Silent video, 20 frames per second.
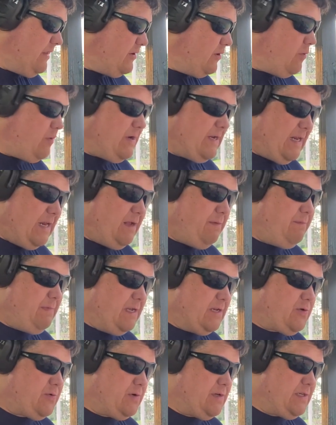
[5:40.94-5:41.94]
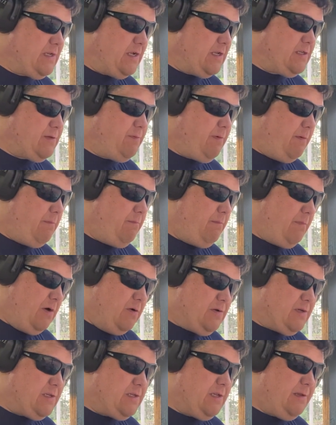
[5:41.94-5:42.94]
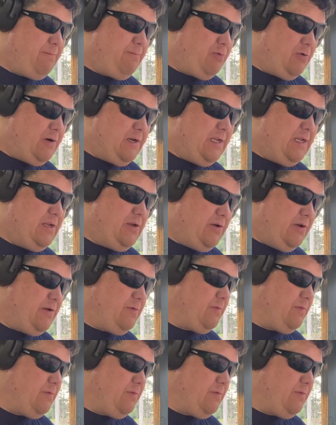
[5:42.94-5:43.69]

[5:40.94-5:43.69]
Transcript: we're getting mixed results, but mostly pretty good